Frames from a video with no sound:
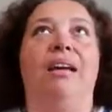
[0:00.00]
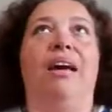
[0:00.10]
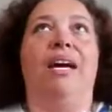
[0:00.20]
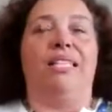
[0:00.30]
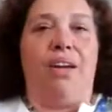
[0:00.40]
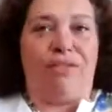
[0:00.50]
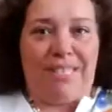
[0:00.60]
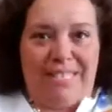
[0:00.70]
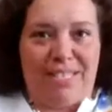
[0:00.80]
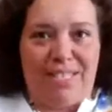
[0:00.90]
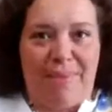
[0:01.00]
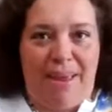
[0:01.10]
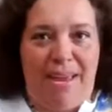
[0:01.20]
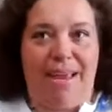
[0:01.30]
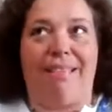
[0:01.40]
a tough decision to
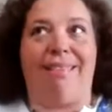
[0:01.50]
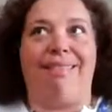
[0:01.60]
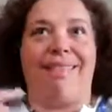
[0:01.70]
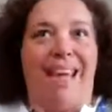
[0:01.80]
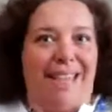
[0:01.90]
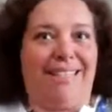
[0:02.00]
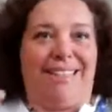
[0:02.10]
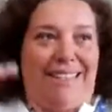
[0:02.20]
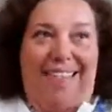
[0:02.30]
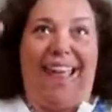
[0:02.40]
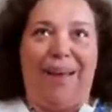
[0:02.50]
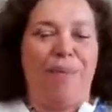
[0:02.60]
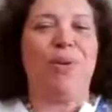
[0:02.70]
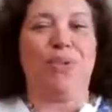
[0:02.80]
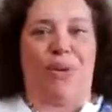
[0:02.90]
make, that
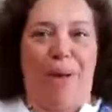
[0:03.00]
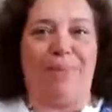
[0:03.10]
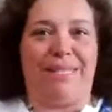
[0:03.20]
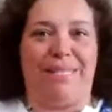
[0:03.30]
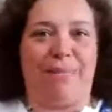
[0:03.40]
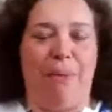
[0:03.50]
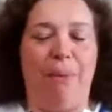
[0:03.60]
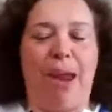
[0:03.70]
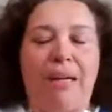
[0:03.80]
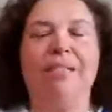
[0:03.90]
commercial comes into my brain.